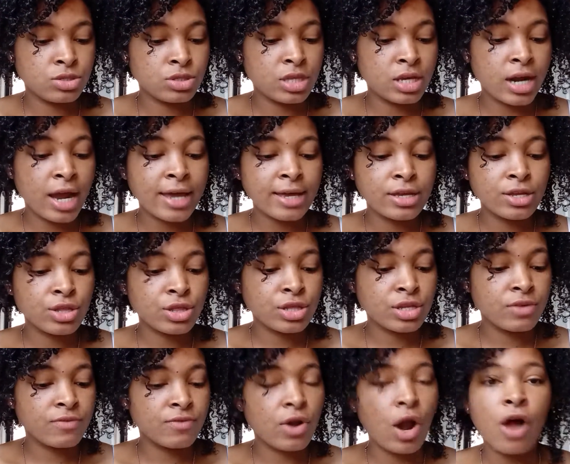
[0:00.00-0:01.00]
that I could
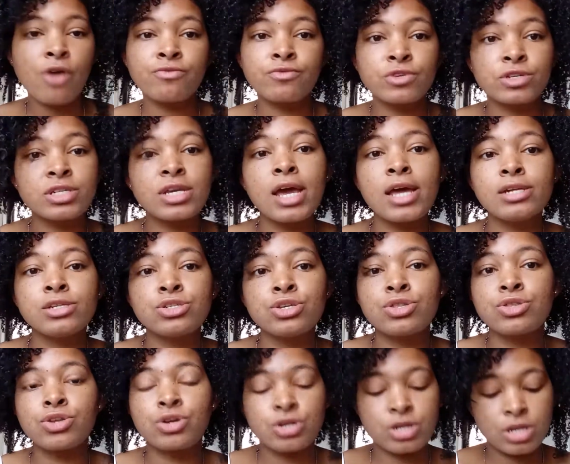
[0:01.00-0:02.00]
leave it on for 10 to
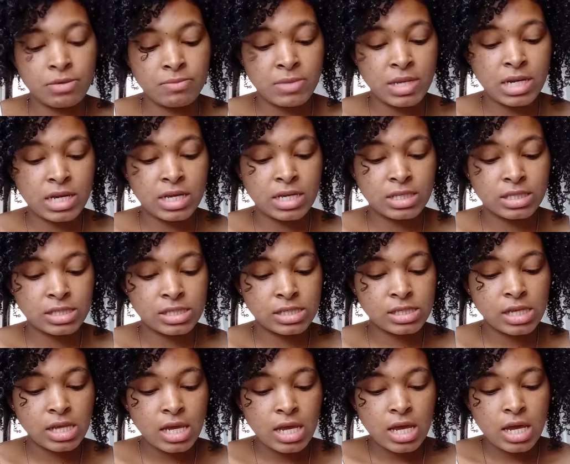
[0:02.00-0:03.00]
30 minutes
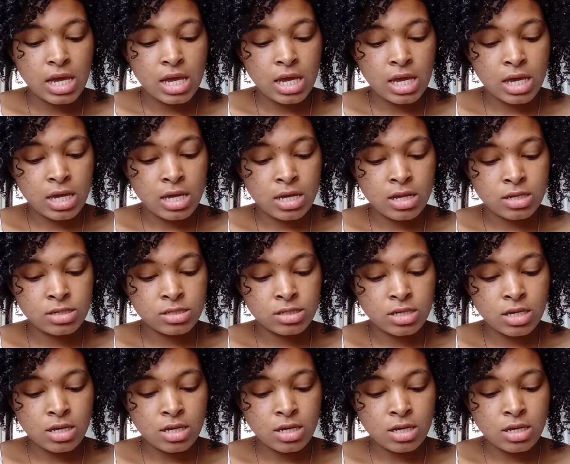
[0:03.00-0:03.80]
and